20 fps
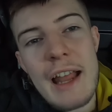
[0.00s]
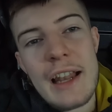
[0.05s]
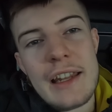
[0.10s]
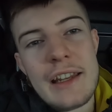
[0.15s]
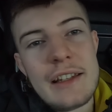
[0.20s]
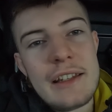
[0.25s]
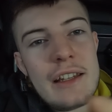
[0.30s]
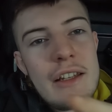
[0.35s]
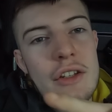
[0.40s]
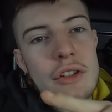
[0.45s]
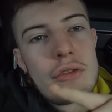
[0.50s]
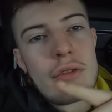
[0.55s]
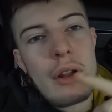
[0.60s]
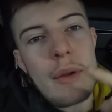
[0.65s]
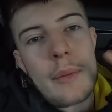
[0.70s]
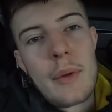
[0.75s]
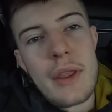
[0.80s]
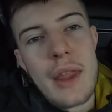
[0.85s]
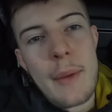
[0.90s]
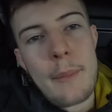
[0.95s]
LED
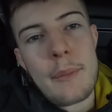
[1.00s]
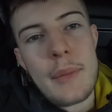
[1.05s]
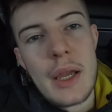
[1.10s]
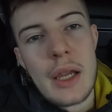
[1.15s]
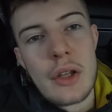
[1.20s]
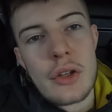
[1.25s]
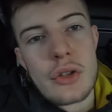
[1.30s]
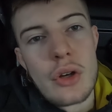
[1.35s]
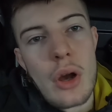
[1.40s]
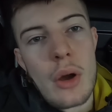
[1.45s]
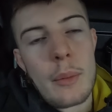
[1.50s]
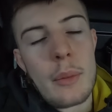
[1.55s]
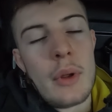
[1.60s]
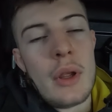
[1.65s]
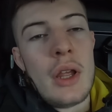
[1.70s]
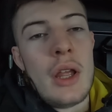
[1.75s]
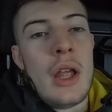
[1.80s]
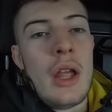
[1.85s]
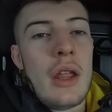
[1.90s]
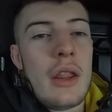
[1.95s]
strip at that big job
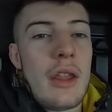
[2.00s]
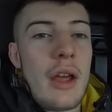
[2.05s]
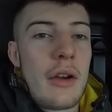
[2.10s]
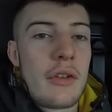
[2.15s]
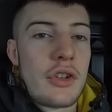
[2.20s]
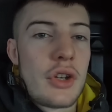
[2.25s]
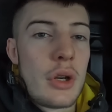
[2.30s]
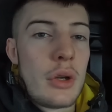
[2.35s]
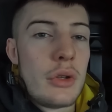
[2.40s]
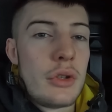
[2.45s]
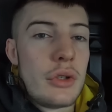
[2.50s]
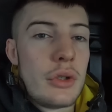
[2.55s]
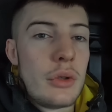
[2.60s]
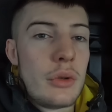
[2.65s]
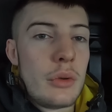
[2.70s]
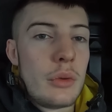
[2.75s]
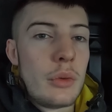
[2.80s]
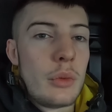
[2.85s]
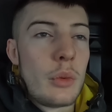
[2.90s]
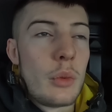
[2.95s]
that I showed
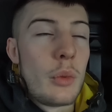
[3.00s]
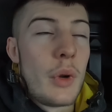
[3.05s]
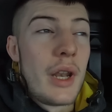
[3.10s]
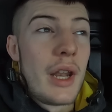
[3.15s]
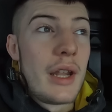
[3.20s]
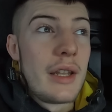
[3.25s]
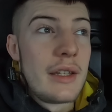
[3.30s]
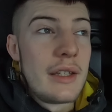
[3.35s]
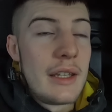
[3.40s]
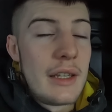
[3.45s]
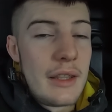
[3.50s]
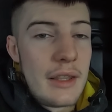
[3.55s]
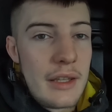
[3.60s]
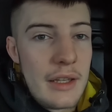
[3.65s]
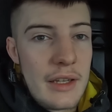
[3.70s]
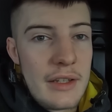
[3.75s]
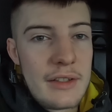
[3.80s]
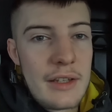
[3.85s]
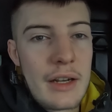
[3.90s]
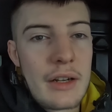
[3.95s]
you when I did
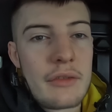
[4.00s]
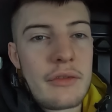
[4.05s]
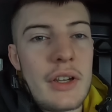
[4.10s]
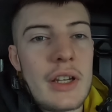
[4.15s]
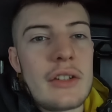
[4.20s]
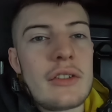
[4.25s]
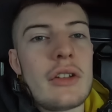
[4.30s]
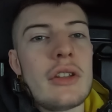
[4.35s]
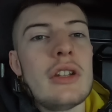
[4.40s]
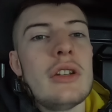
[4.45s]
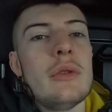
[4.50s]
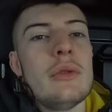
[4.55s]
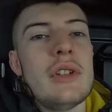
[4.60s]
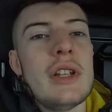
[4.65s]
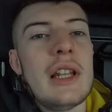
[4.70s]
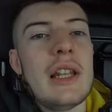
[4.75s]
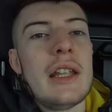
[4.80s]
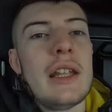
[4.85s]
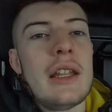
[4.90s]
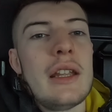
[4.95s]
the second fix on the
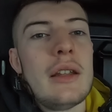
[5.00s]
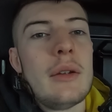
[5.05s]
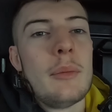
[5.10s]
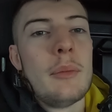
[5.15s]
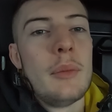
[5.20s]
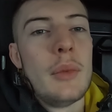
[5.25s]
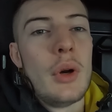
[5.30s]
utility.